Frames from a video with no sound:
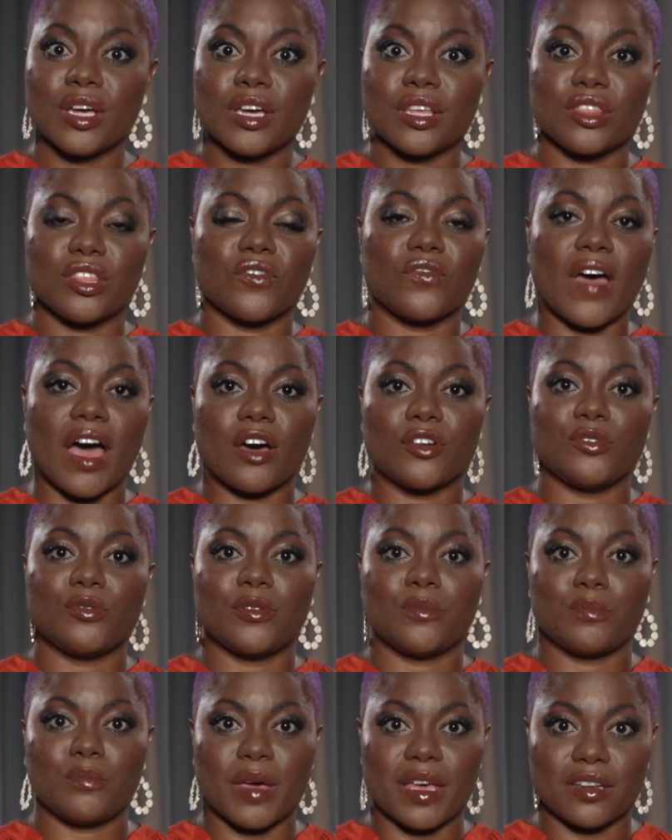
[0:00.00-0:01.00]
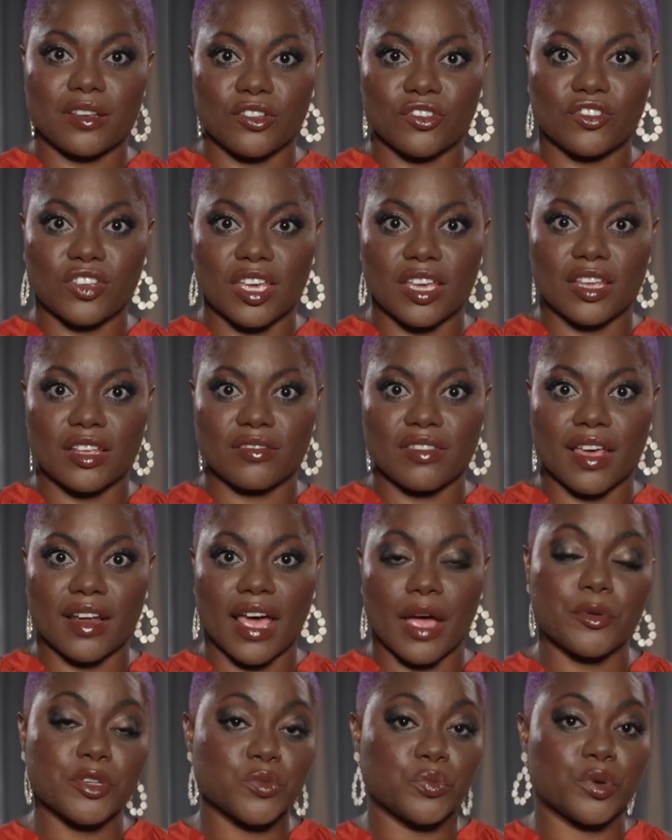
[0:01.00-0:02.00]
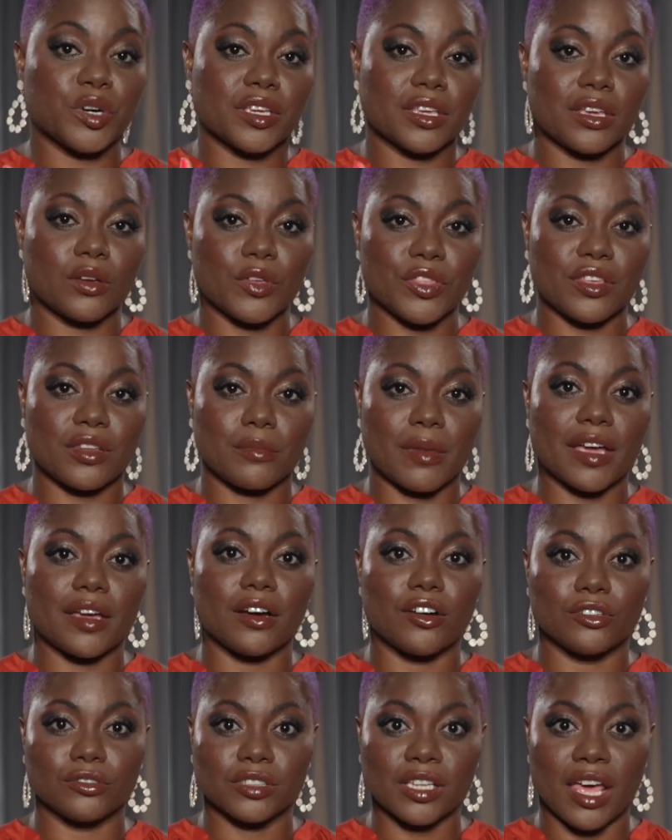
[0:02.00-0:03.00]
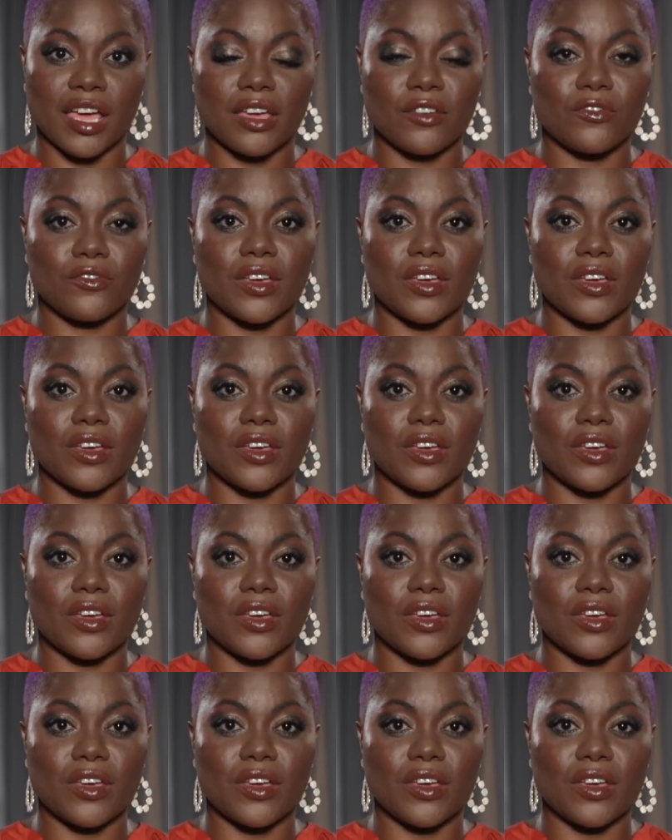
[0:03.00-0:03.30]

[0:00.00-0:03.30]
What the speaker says: the value and benefit that I was bringing within my own life.